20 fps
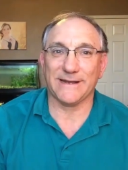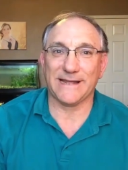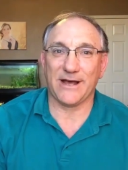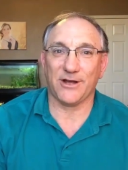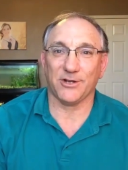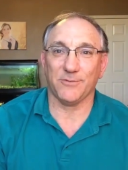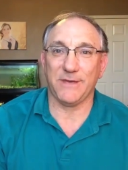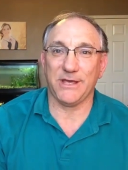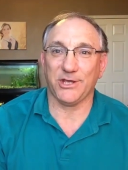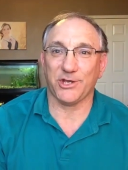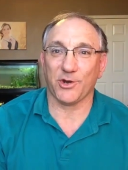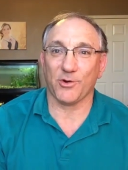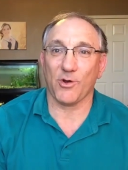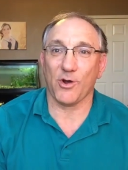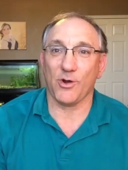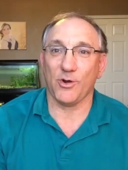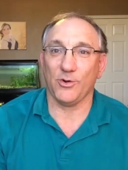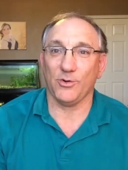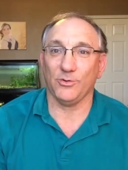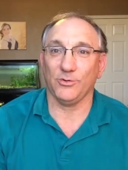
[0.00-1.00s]
how to make your
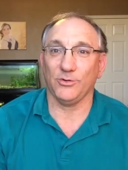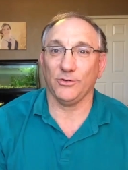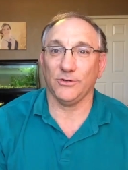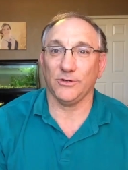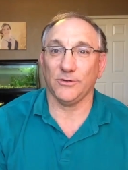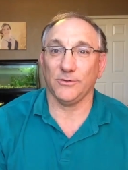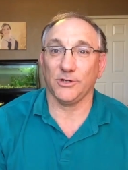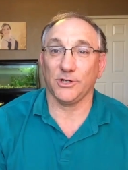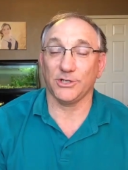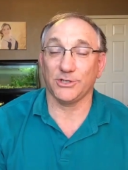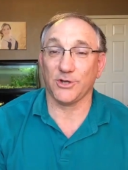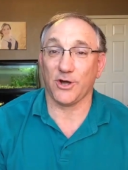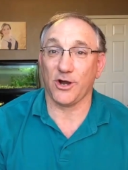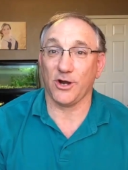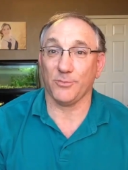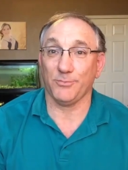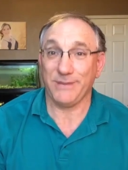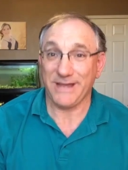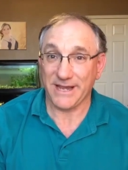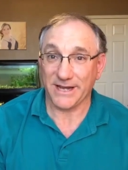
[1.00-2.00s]
own
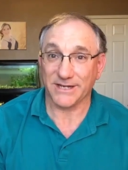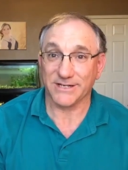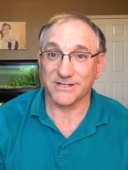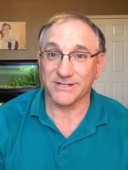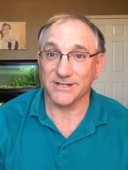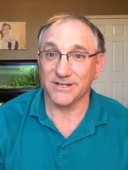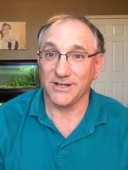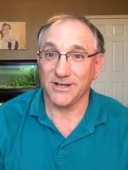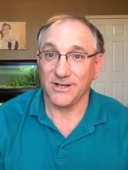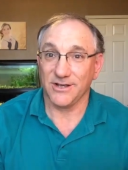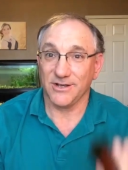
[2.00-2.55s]
guitar picks.